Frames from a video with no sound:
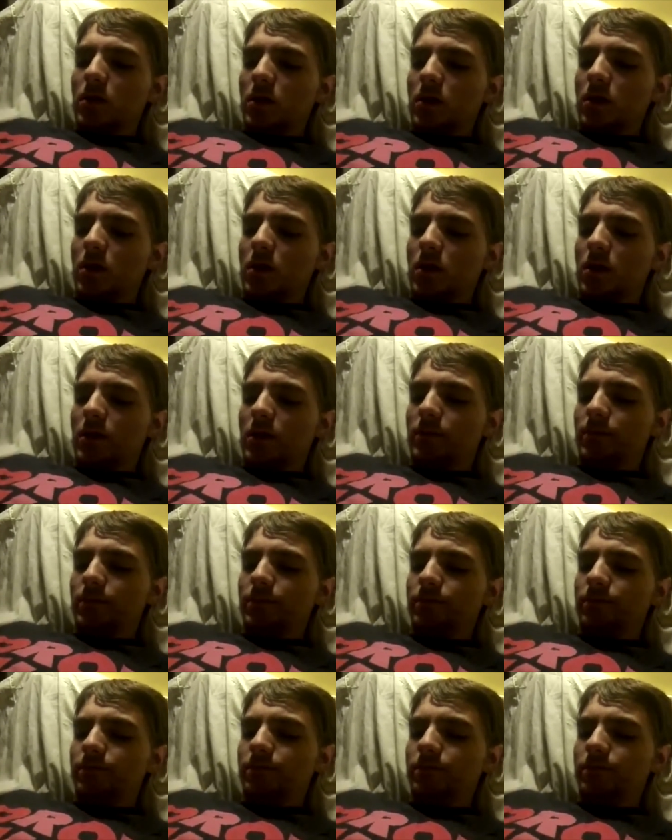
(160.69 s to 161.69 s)

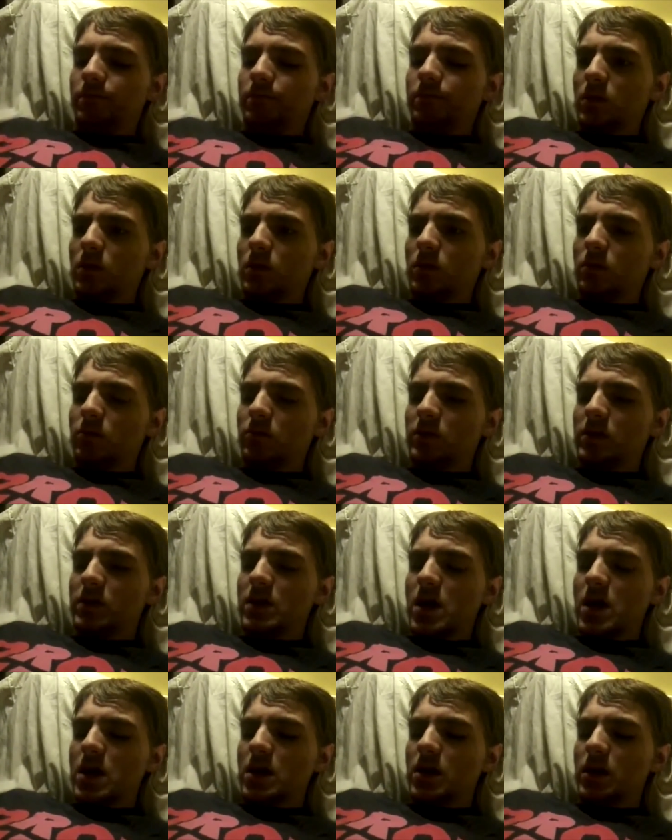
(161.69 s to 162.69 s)
There's a
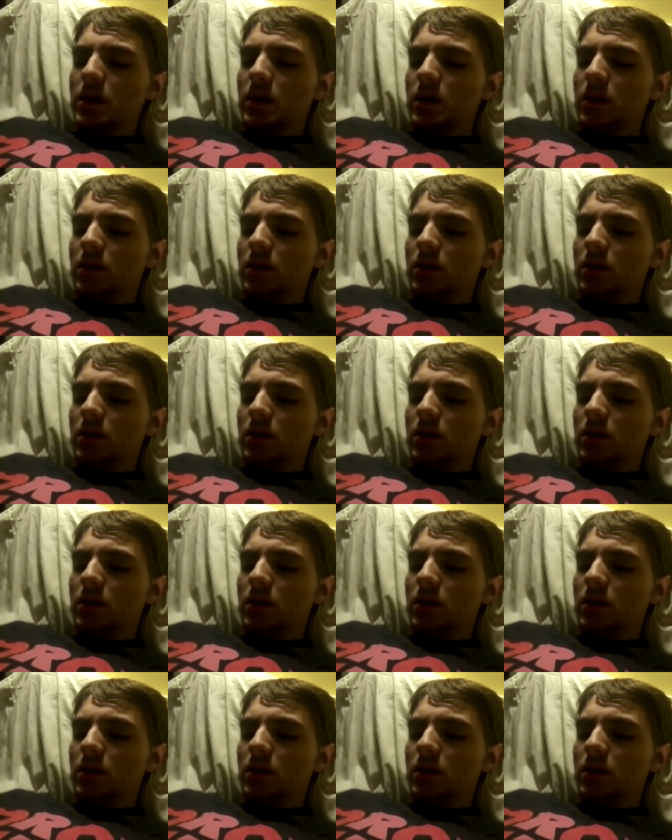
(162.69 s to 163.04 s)
guy in it